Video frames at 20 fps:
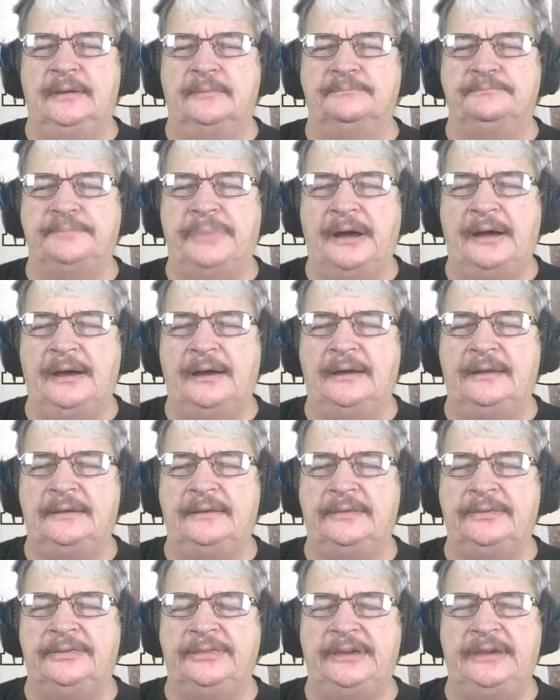But
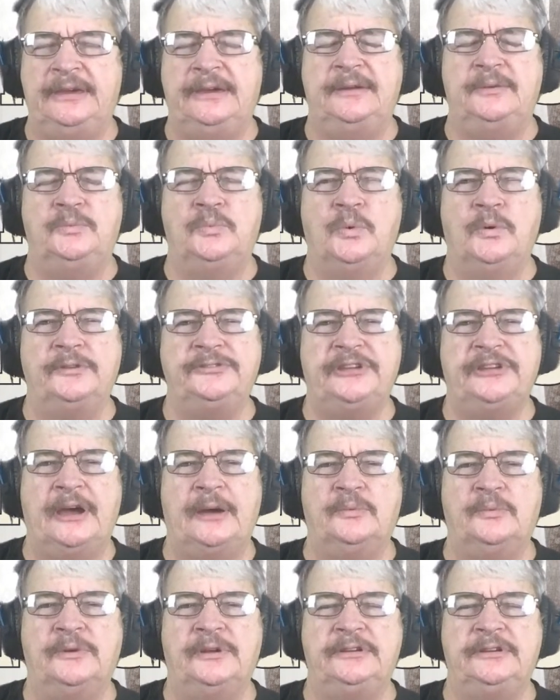then once
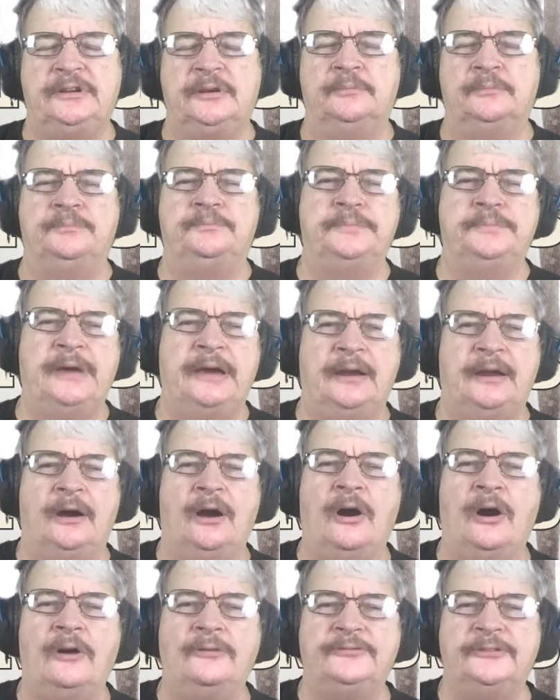I went kind of
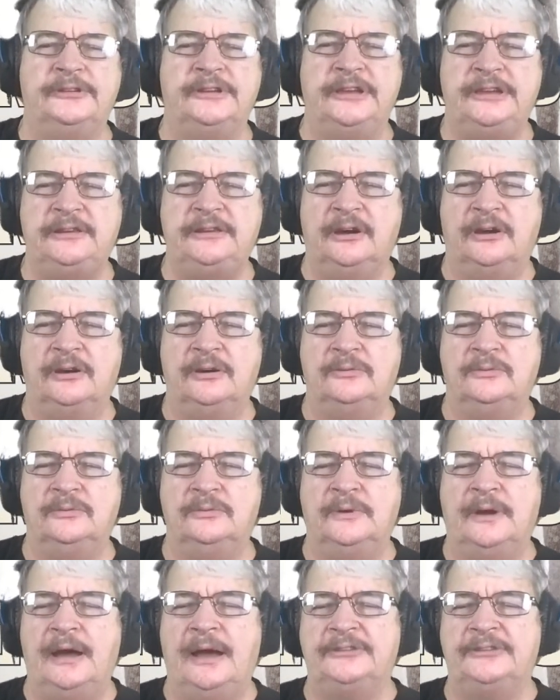off of keto,
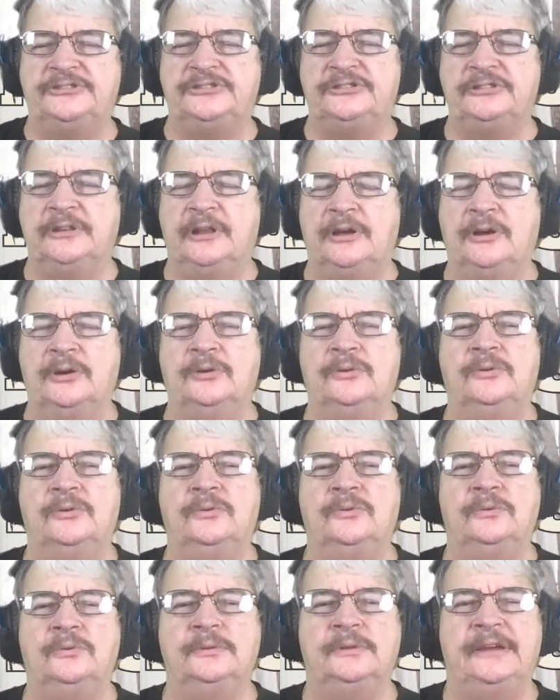I
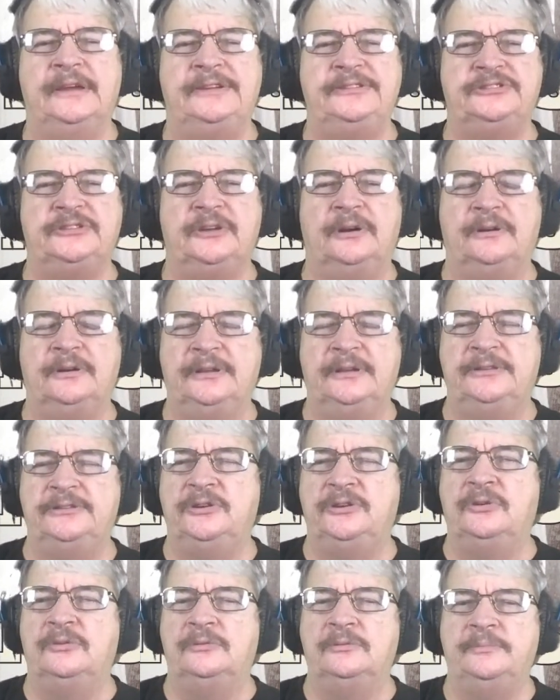slowly started
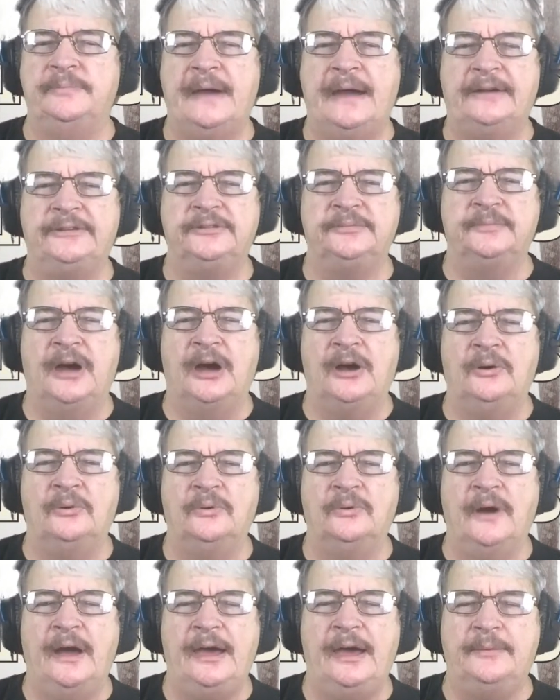going back to my
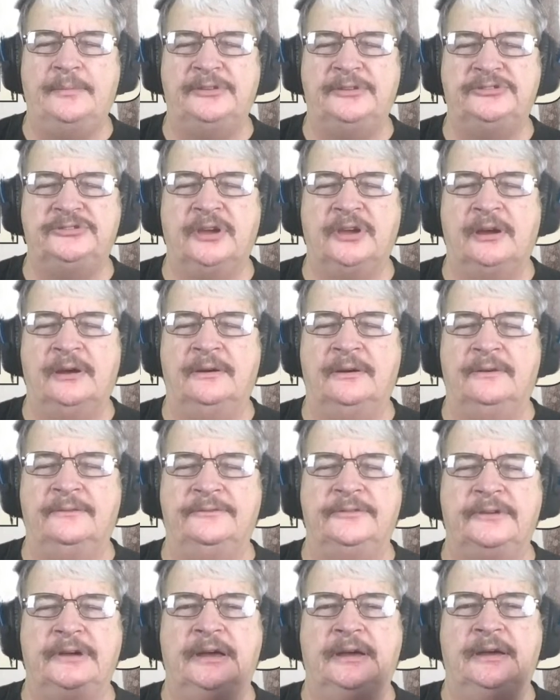old habits
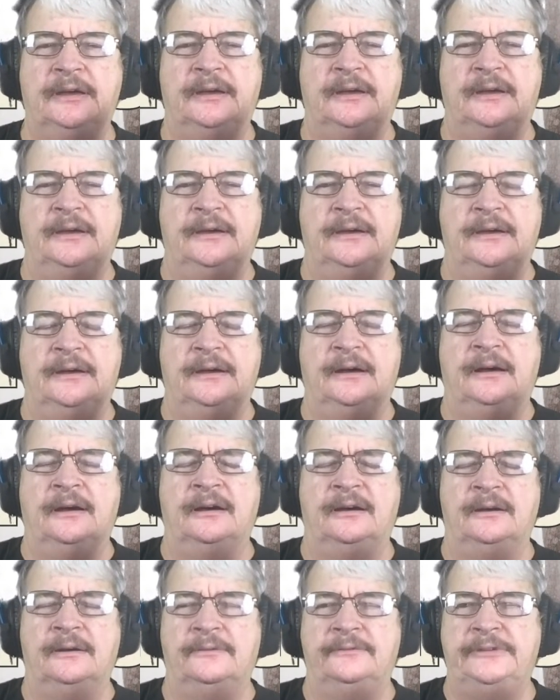of
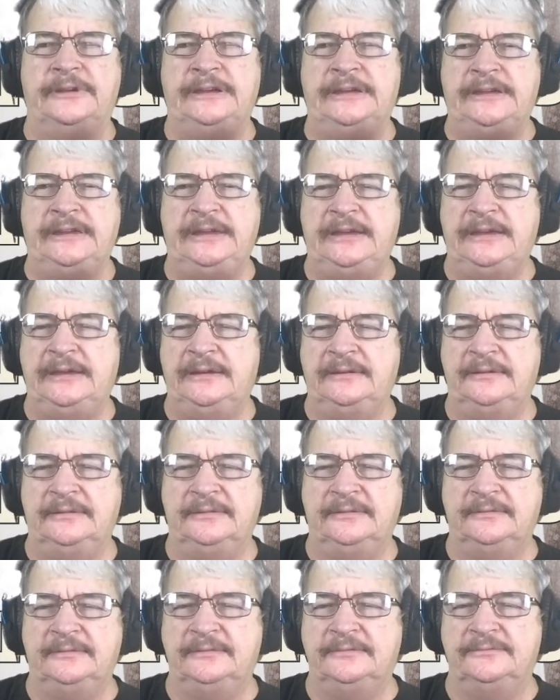
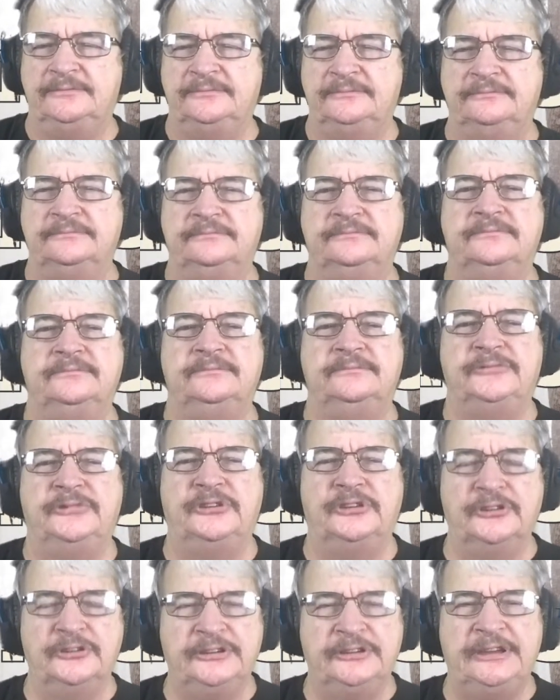eating
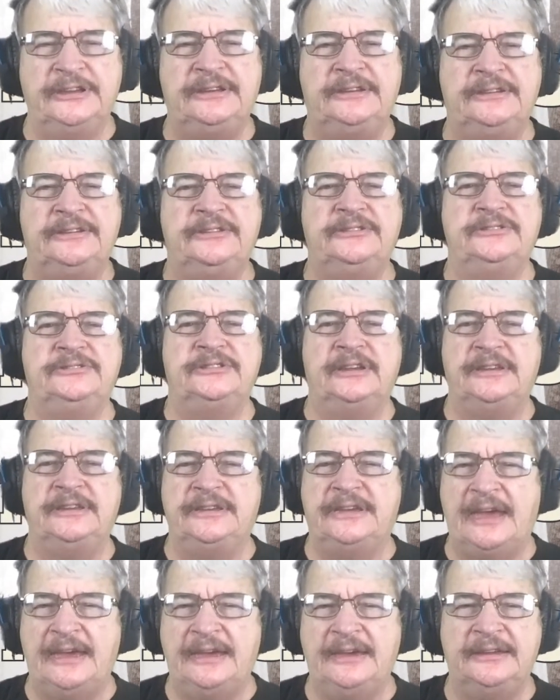cookies and
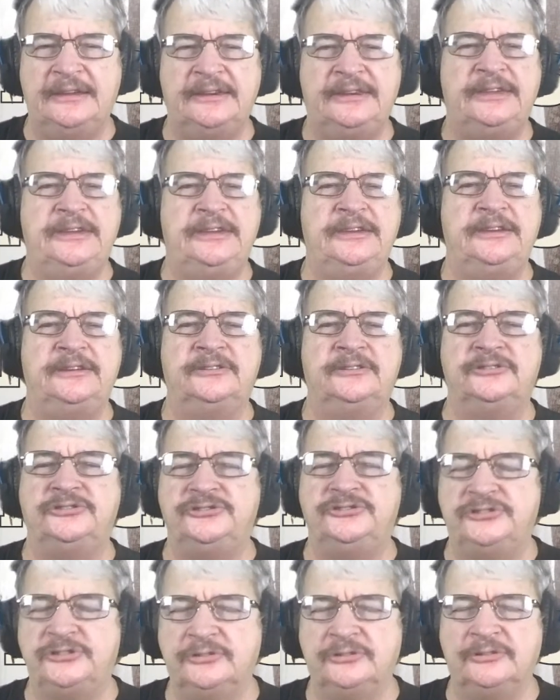candy and
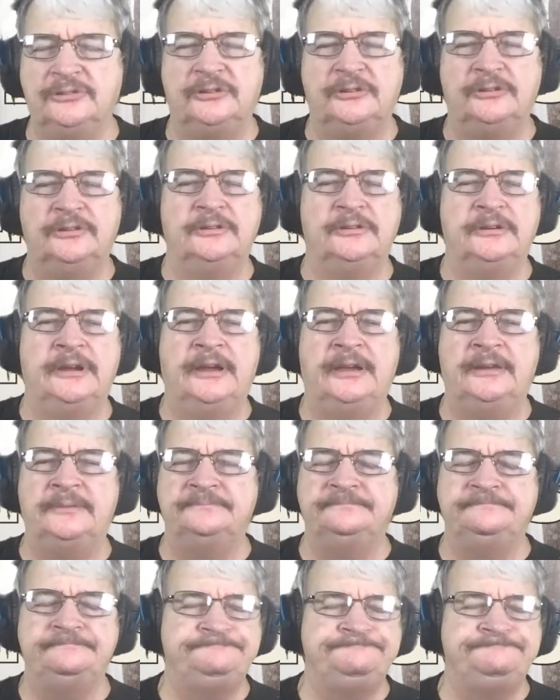sugar, and